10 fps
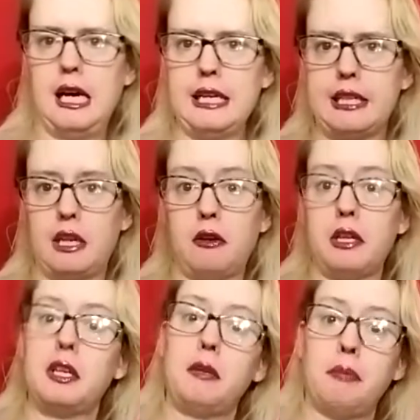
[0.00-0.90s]
Hi there,
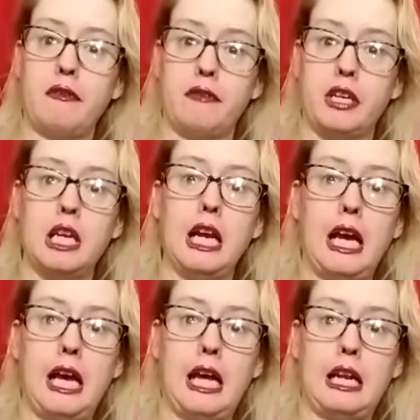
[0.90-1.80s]
this is Buffy, and